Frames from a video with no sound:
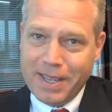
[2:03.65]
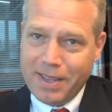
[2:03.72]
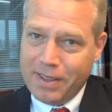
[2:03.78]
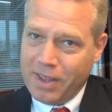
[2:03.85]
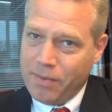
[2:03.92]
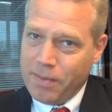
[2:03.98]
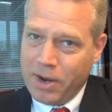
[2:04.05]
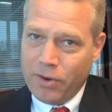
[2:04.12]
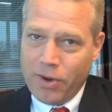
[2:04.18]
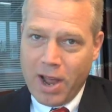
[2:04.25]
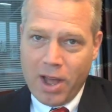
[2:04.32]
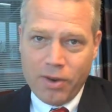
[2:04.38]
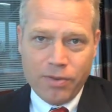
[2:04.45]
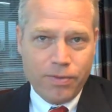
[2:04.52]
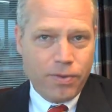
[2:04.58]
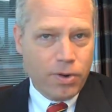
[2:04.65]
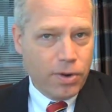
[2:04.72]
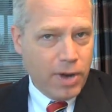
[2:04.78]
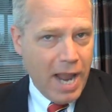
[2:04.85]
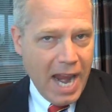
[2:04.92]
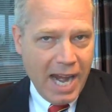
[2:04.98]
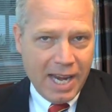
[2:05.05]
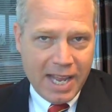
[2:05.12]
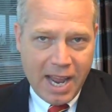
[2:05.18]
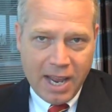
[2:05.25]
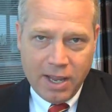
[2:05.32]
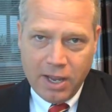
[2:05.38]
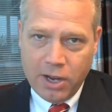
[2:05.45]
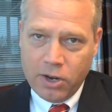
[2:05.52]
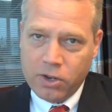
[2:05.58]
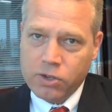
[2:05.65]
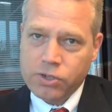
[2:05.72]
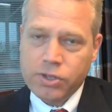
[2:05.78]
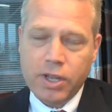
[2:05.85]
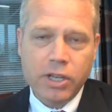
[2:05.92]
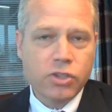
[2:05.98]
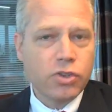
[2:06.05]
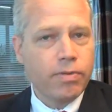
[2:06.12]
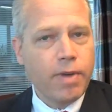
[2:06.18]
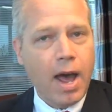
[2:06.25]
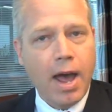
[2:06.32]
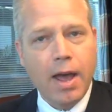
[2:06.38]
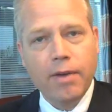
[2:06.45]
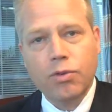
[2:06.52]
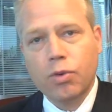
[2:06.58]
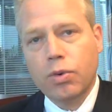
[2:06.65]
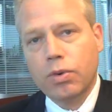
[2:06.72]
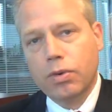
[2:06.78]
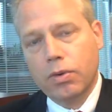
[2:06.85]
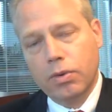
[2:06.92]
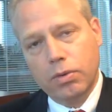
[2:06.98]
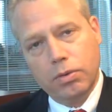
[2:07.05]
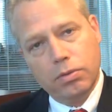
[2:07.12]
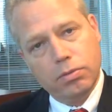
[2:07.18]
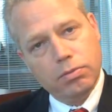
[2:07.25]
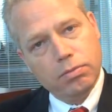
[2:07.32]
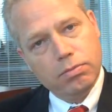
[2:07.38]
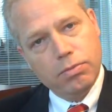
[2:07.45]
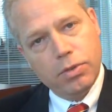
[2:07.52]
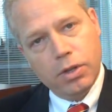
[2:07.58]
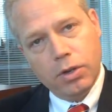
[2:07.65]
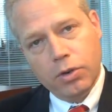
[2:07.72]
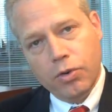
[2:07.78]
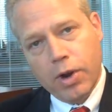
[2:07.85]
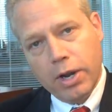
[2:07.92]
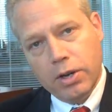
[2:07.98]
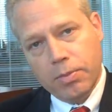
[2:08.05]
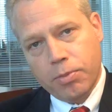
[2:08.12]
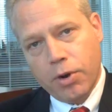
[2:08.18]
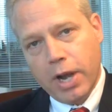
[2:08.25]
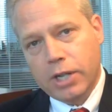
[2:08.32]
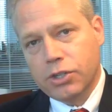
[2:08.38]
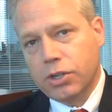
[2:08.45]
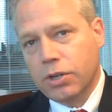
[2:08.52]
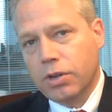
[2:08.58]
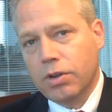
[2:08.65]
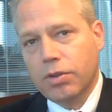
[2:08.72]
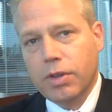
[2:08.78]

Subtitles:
They've been around for 88 years. They survived the Great Depression.